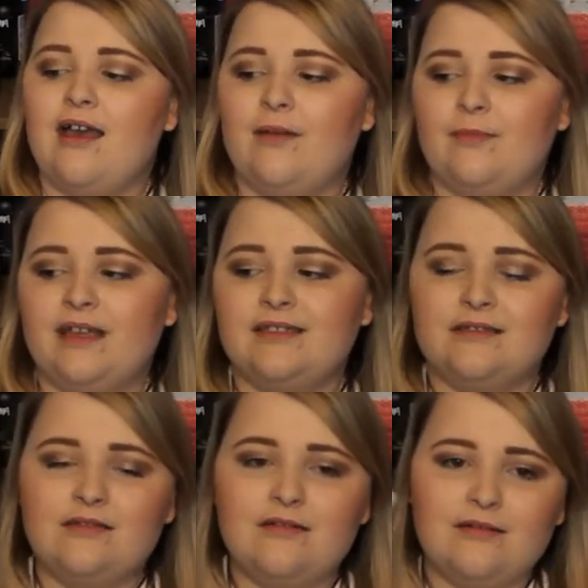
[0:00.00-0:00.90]
It's
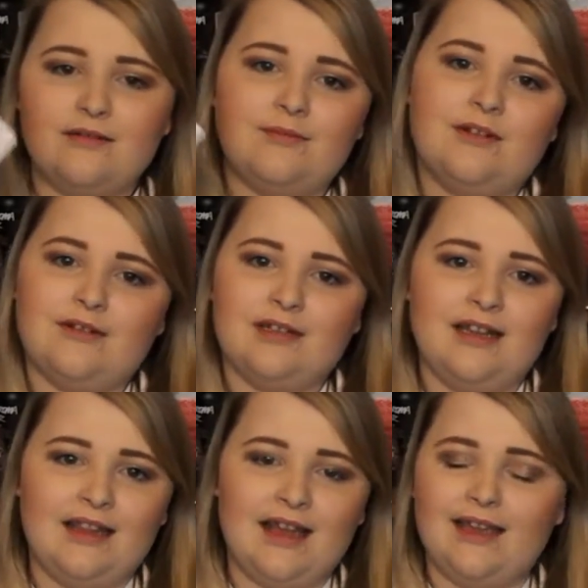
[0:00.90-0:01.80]
not, I'm not gonna
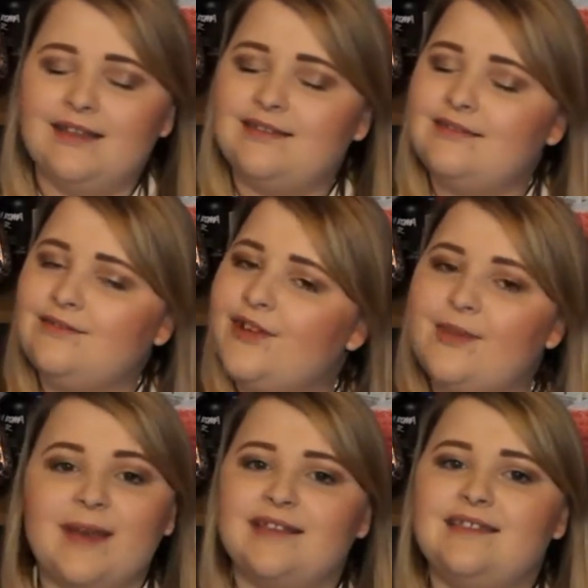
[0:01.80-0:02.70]
lie, it's not the
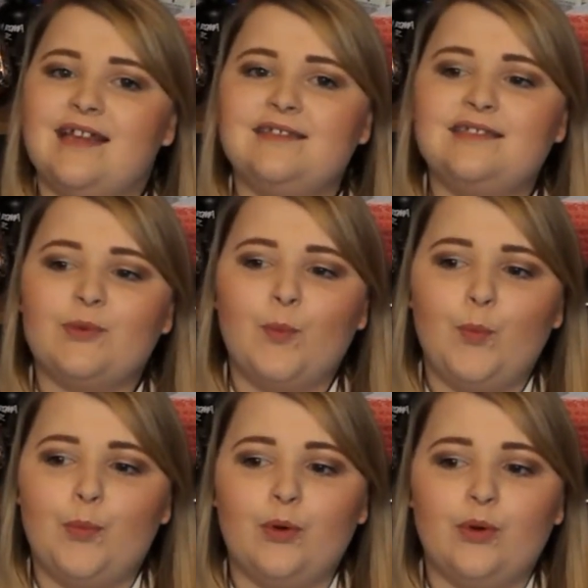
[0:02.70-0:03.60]
best scent,
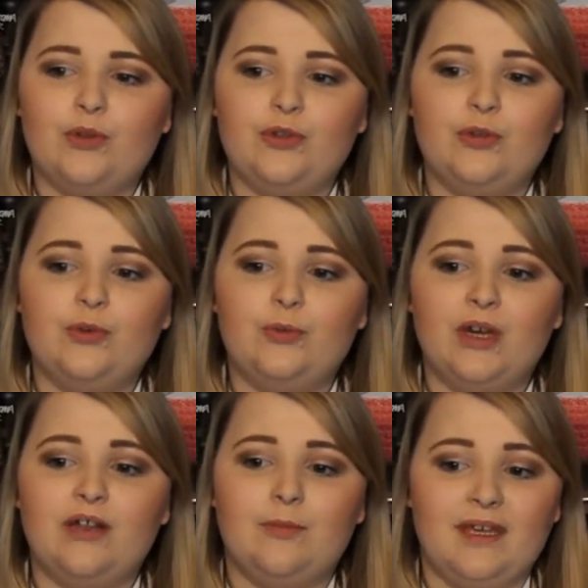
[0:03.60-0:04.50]
but you
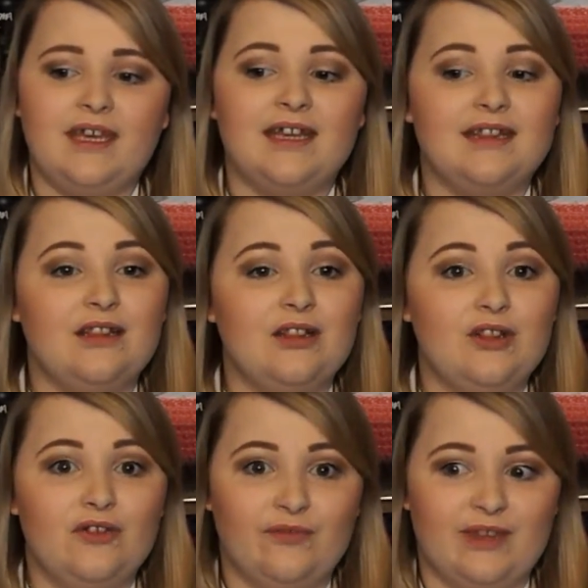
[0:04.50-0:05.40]
will be in
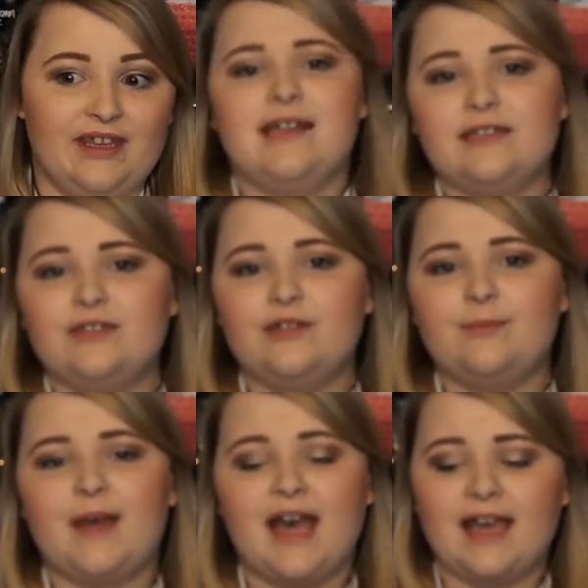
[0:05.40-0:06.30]
love with it. Next up,
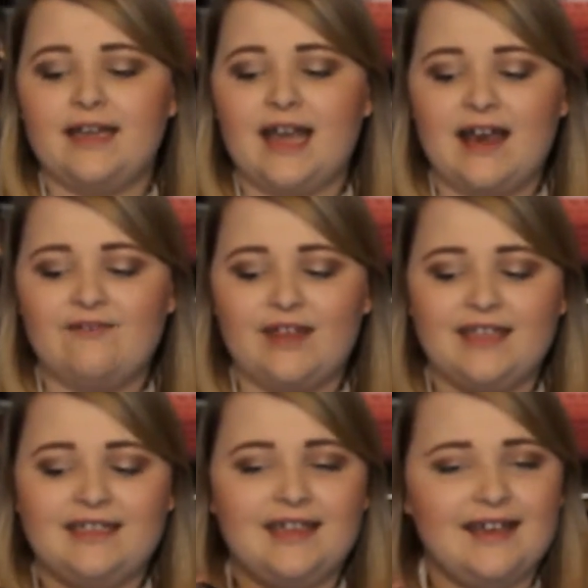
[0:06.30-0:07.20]
I have
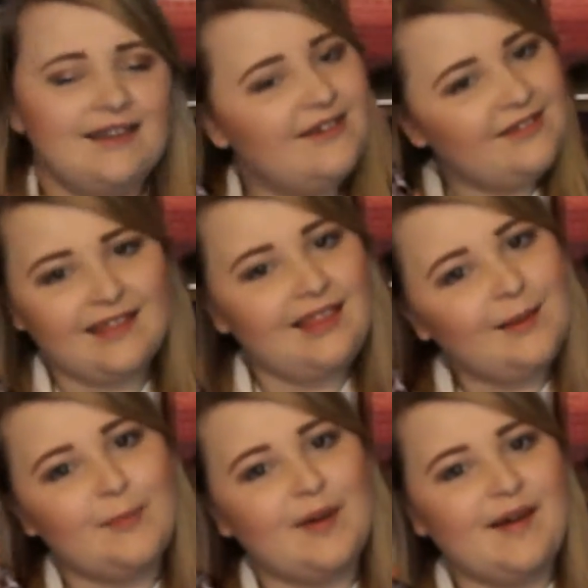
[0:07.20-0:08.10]
yet another
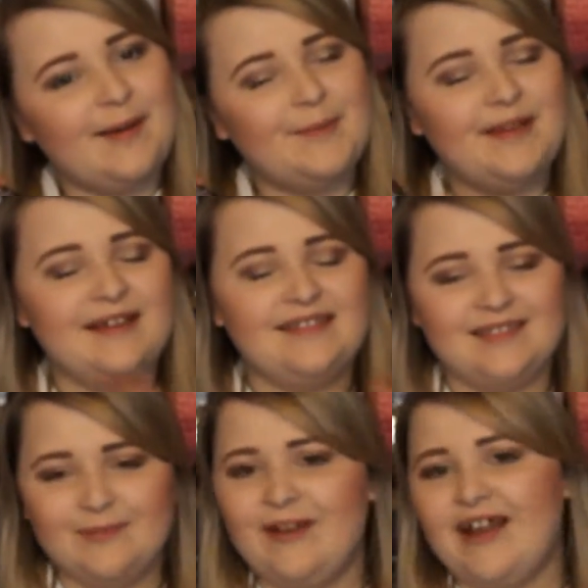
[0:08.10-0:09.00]
lip balm.
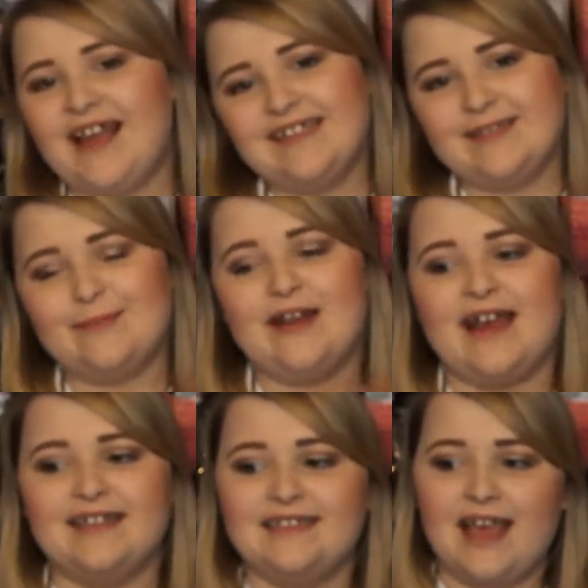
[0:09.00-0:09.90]
Surprise,
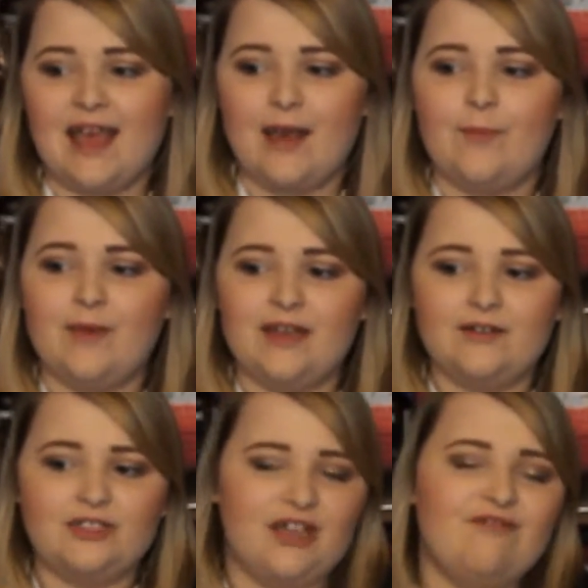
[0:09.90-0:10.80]
surprise. Being on
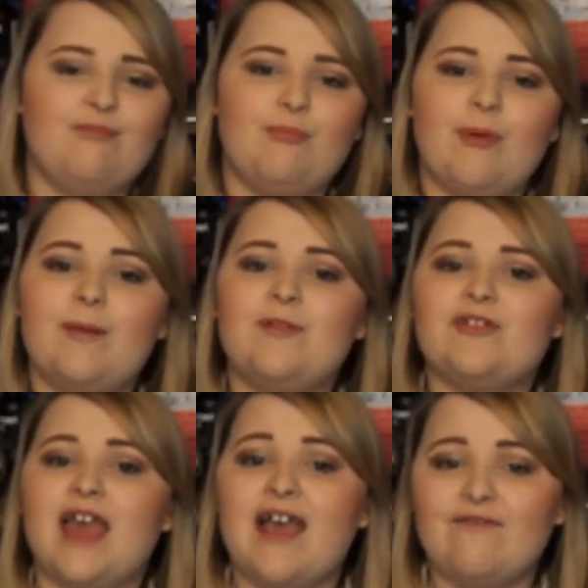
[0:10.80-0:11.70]
shift, pretty much
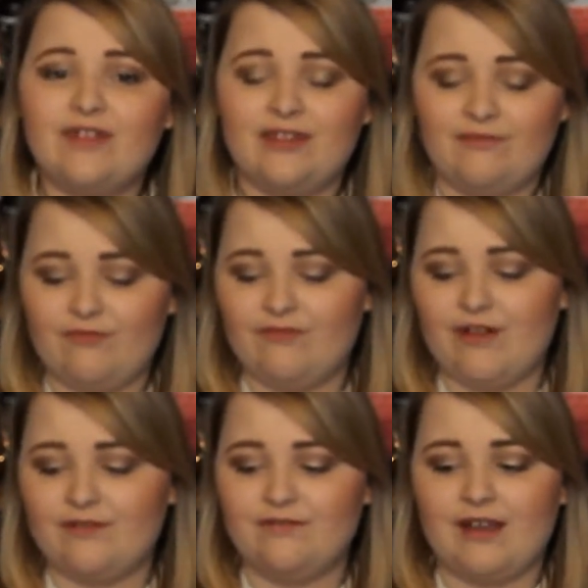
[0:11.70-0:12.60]
everything
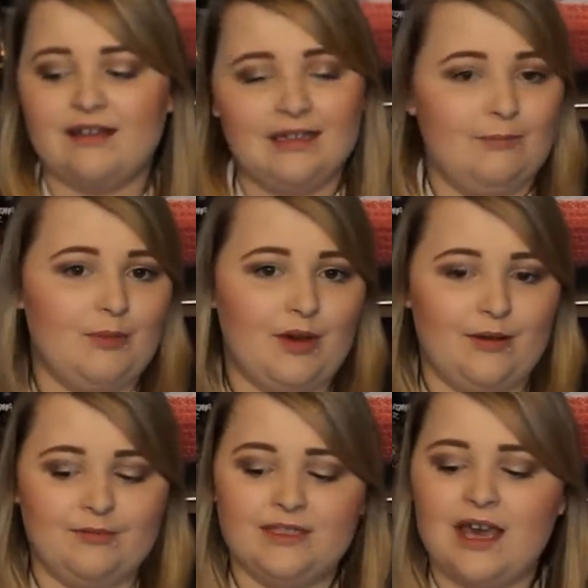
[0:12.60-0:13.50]
revolves around lip
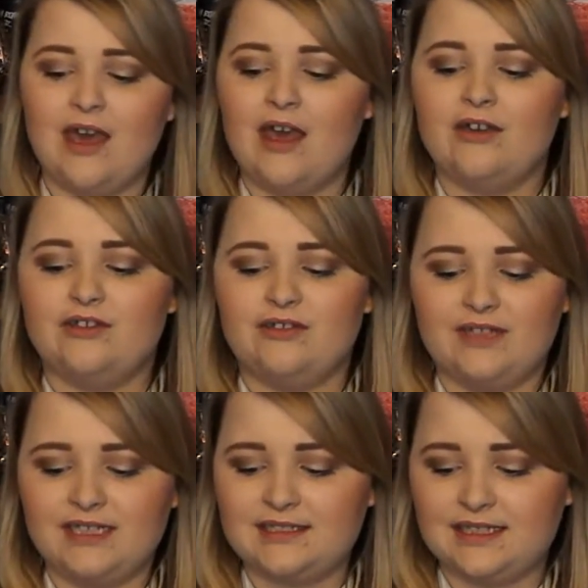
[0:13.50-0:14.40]
balms. So
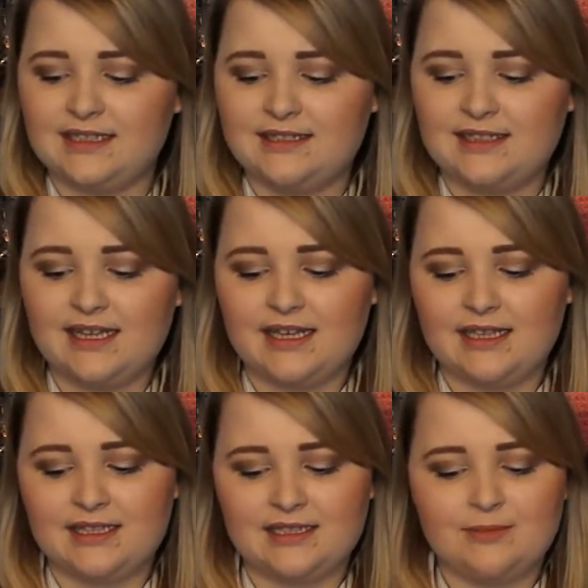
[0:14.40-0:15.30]
this is the
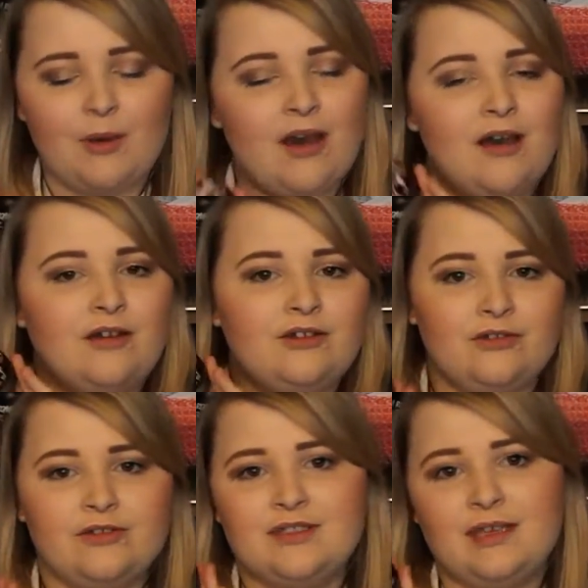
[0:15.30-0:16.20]
eSpa
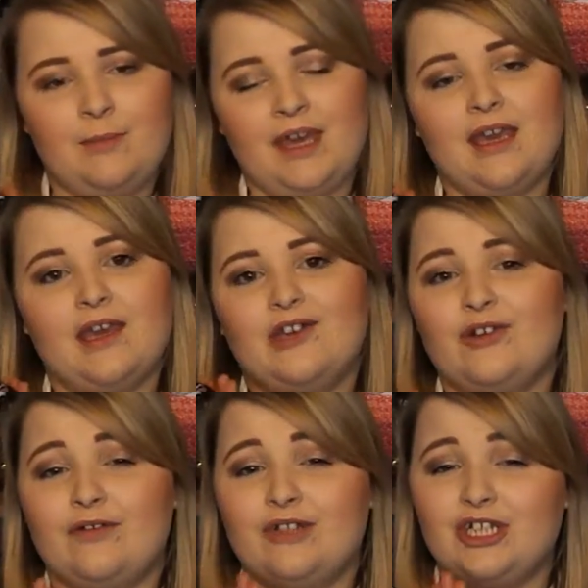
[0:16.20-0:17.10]
Dusky Pink
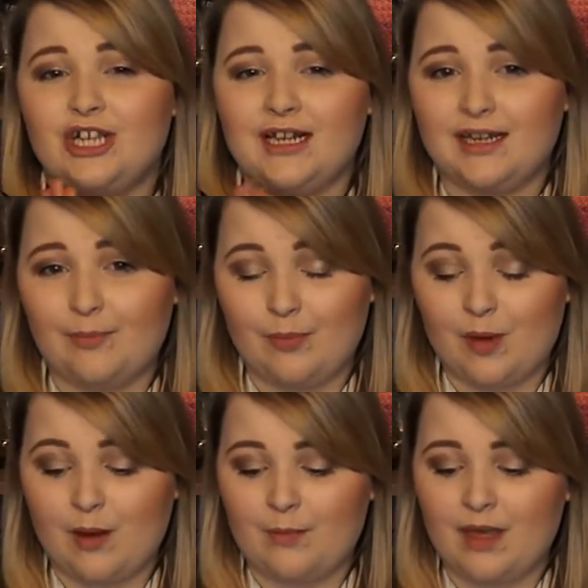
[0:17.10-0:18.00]
Nourishing Lip
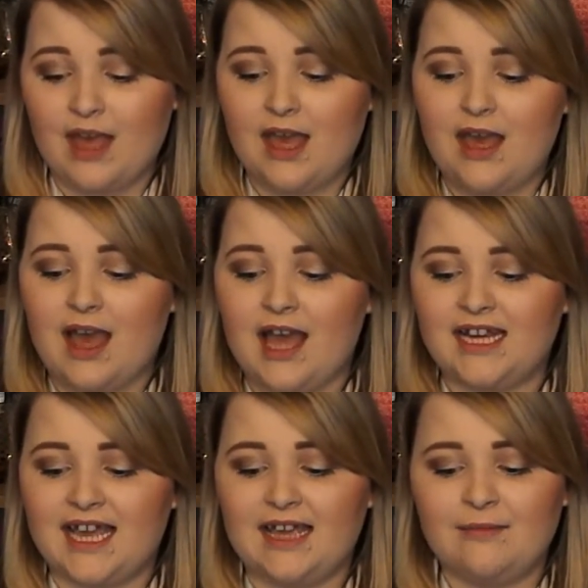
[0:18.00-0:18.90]
Balm, and
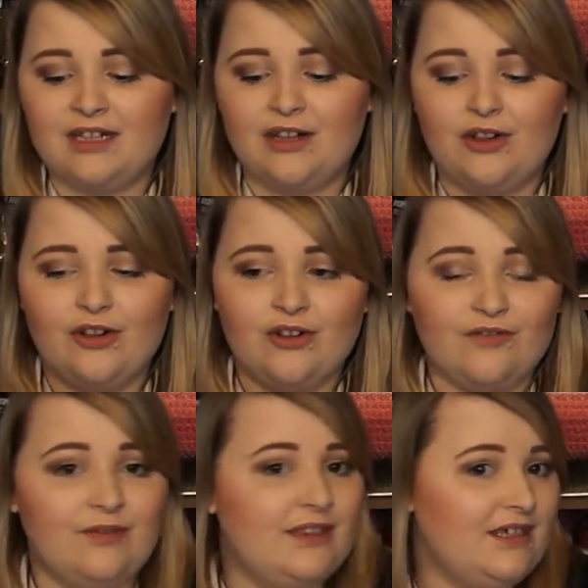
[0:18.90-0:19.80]
I'm in love
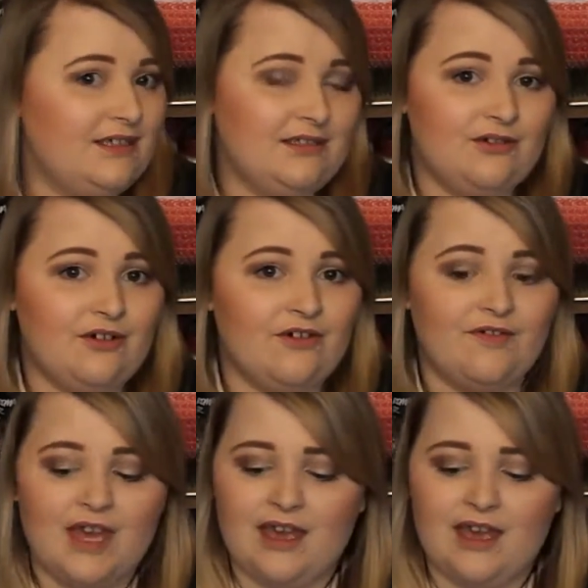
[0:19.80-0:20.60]
with this stuff.